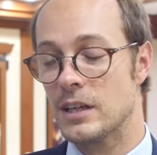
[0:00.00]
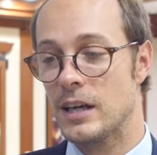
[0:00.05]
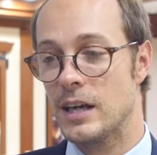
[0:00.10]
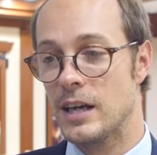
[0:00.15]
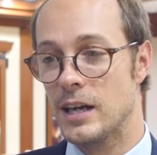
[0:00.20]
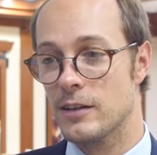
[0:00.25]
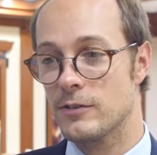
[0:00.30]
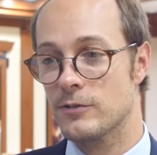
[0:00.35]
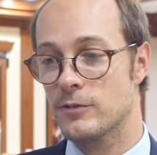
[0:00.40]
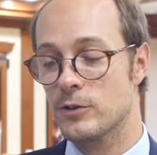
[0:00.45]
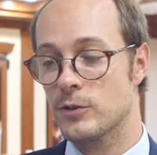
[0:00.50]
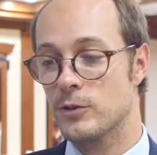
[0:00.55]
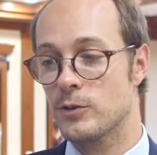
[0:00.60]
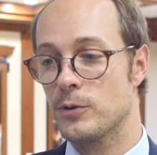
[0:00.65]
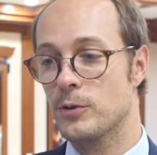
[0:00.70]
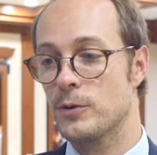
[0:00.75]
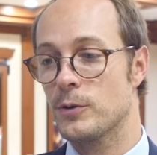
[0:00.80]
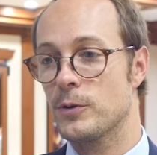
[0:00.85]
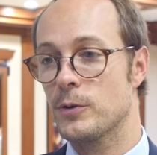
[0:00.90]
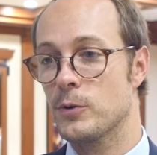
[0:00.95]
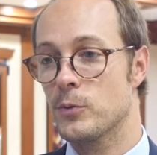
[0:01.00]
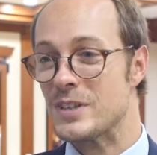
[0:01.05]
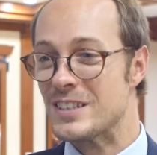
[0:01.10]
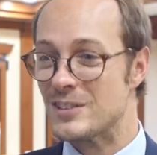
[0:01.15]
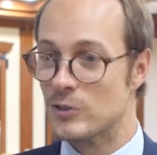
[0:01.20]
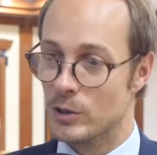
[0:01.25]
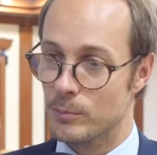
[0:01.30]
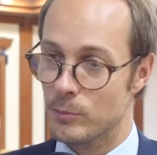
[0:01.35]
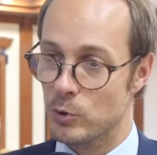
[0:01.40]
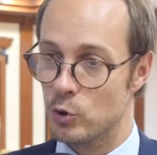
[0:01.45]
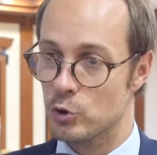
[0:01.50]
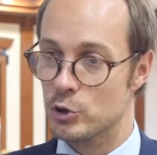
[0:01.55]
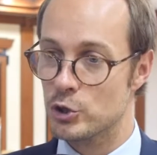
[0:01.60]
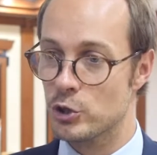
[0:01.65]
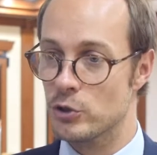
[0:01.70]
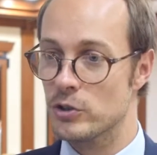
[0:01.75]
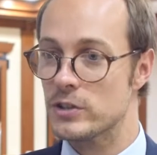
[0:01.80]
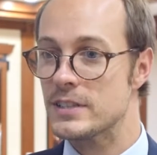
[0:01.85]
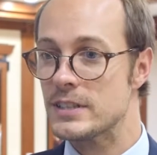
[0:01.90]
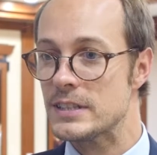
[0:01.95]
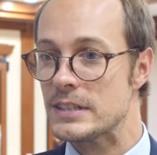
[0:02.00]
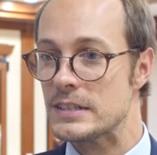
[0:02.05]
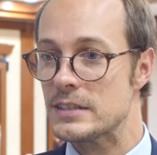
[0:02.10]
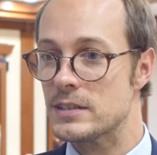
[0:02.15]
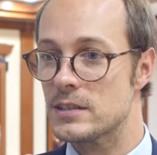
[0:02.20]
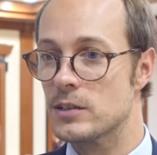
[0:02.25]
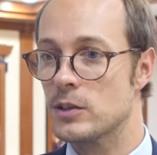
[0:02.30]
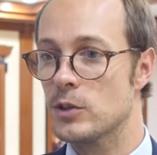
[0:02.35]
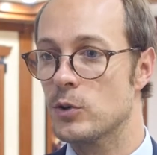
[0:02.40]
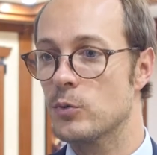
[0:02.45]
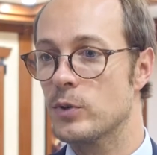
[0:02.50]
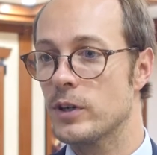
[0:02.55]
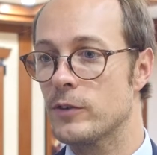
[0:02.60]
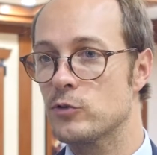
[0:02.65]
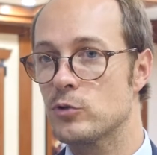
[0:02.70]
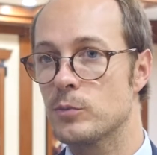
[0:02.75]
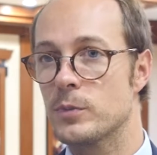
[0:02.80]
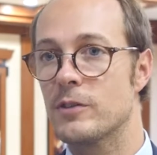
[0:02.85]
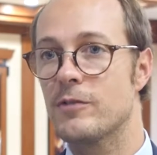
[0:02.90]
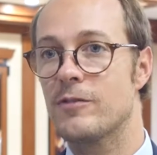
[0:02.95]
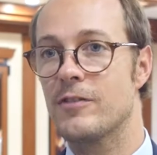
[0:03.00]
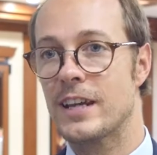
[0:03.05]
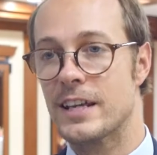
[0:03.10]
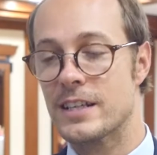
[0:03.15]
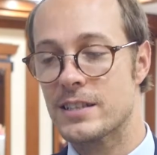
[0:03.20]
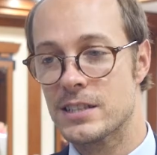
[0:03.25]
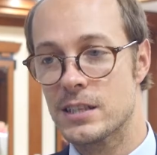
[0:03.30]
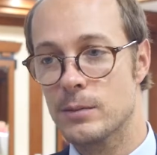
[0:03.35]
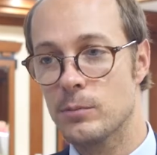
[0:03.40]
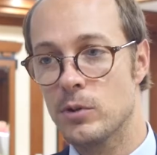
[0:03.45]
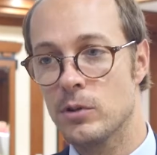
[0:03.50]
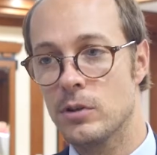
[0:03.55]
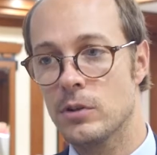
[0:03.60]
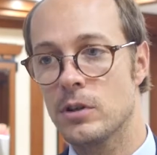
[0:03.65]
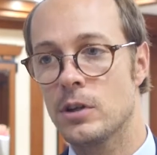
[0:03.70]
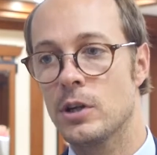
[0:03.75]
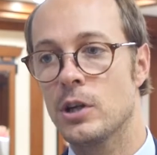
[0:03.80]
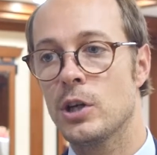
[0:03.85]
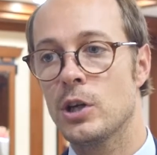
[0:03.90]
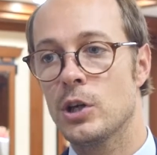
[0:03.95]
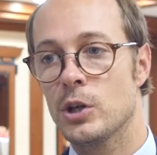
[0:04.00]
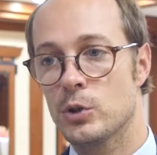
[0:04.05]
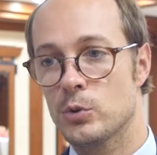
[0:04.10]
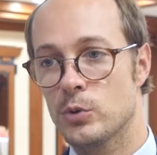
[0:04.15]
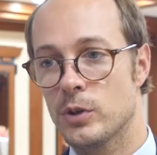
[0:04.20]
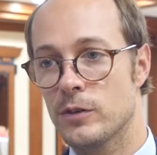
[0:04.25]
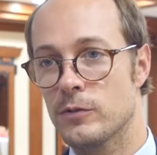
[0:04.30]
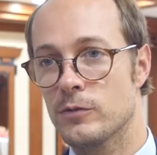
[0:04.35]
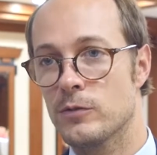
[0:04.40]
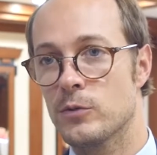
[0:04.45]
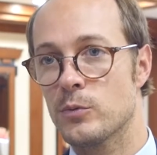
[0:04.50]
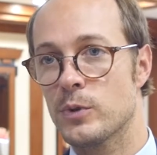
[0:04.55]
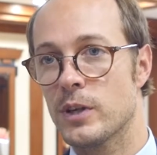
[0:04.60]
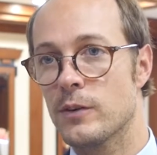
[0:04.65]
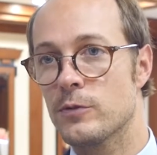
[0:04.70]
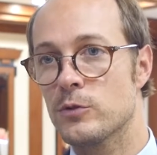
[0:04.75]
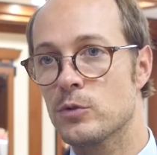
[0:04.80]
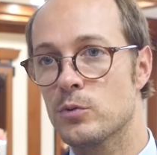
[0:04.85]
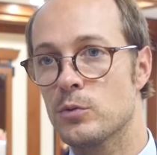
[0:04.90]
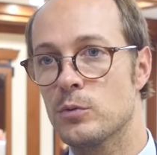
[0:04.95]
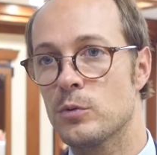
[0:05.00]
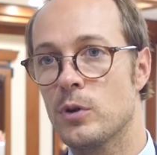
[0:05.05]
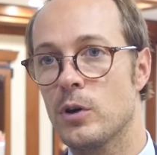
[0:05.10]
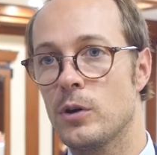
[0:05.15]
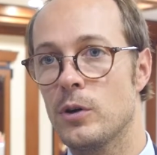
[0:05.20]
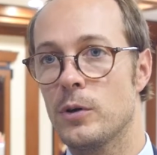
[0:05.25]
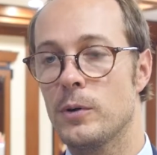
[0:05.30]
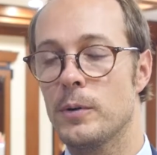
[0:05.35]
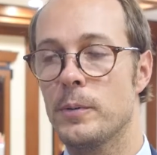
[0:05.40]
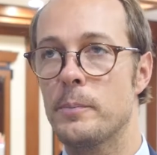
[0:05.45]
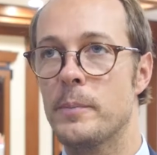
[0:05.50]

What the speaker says: have reasonable choices. We have to be flexible. We have to